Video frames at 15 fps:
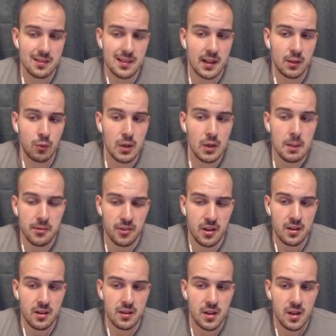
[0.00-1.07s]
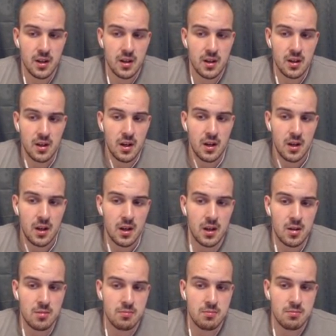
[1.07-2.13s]
20%
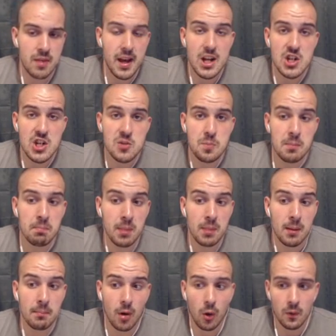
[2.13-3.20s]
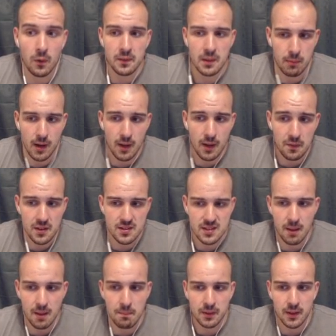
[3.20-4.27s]
HP bump on demand is
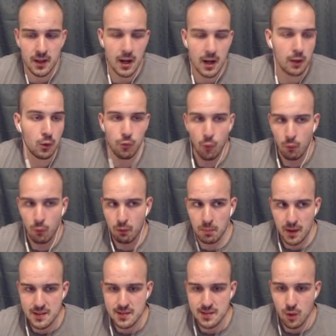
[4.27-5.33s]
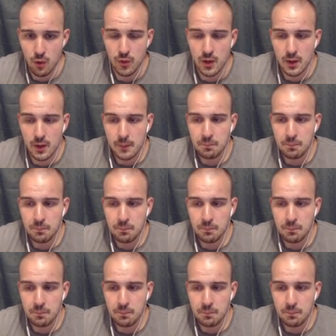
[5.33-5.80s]
something that I look forward myself.